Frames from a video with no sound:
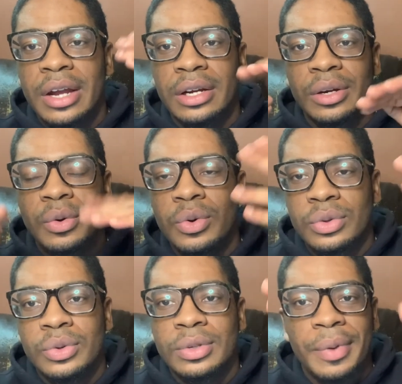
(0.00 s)
it, who's
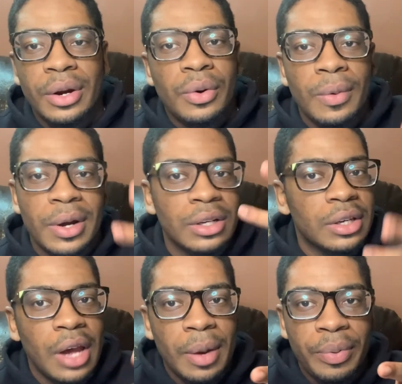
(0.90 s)
who's the better quarterback?
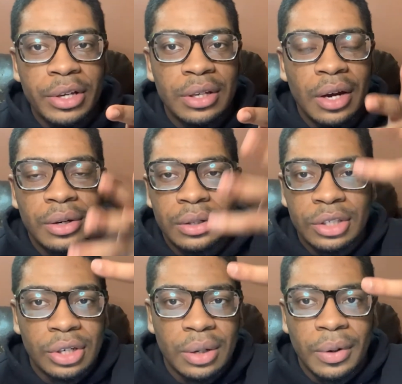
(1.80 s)
Dak Prescott or
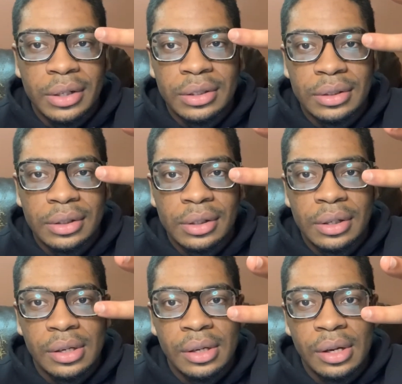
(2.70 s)
Deshaun Watson?
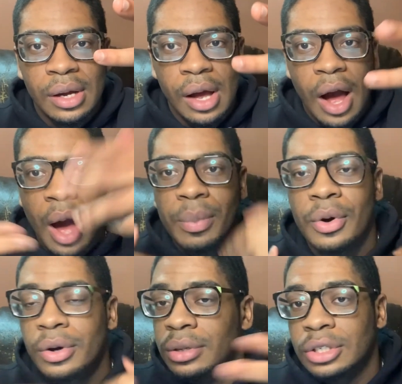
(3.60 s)
I'm
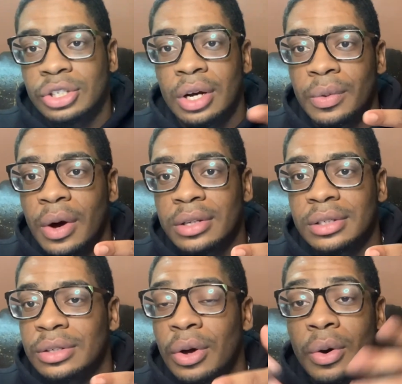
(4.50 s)
going Deshaun
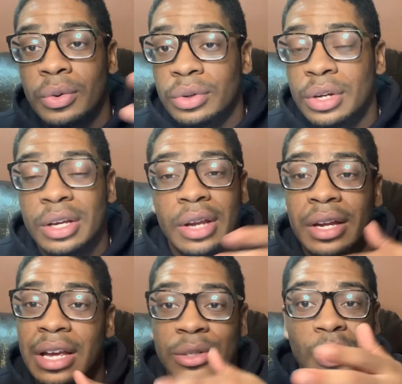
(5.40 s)
Watson. No one, that, that
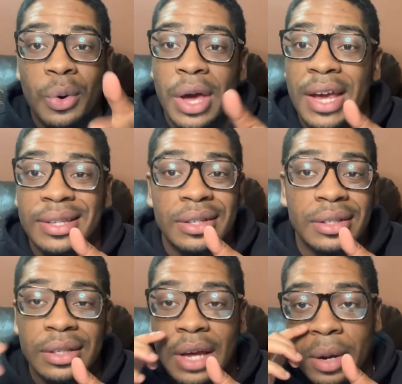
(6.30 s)
that's no hate to,
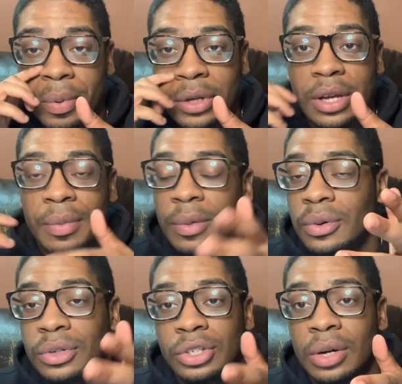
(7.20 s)
to Dak Prescott, but I'm
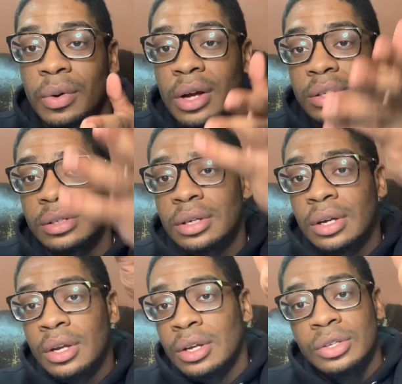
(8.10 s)
going Deshaun Watson.
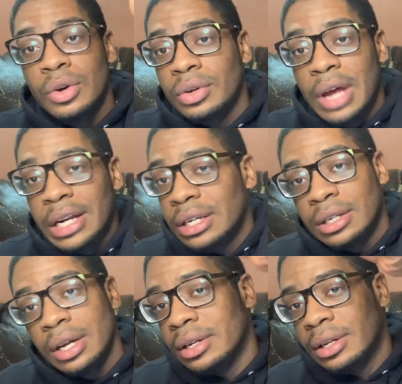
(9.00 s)
So that
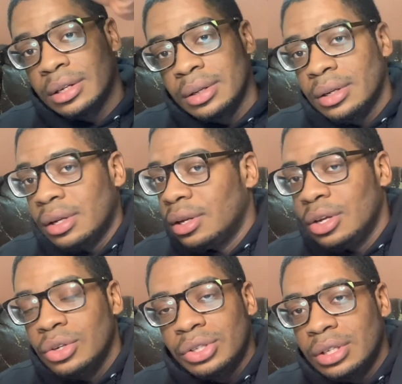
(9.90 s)
the the
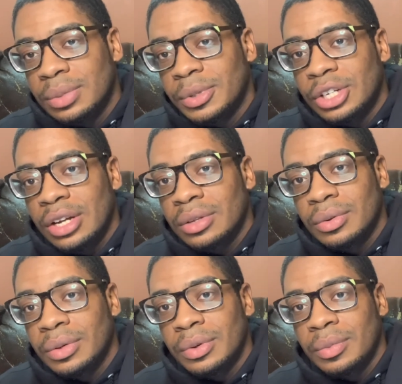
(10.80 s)
Houston's
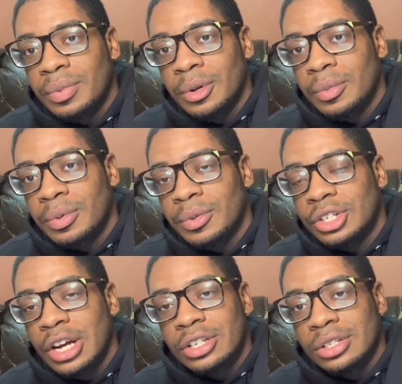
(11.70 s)
trajectory for
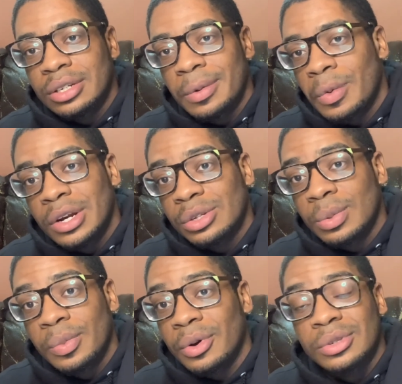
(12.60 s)
projection to win the
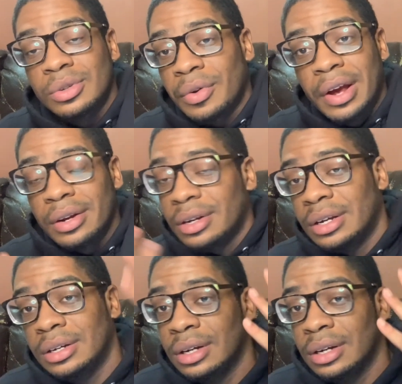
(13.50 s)
Super Bowl is greater than